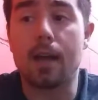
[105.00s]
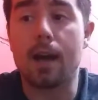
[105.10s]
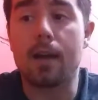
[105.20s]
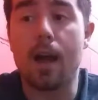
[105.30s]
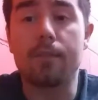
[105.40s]

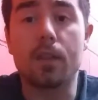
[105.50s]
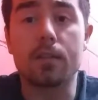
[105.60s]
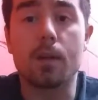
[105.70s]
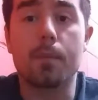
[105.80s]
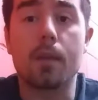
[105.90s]
I've
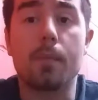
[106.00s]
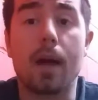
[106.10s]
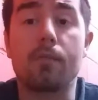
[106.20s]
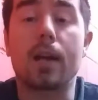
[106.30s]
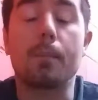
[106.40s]
done some of them.
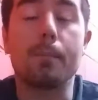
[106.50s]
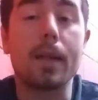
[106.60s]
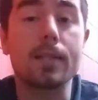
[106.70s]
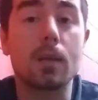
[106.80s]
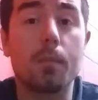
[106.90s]
I
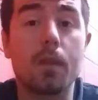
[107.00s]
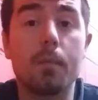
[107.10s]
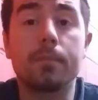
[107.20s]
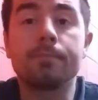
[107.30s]
recommend some of them.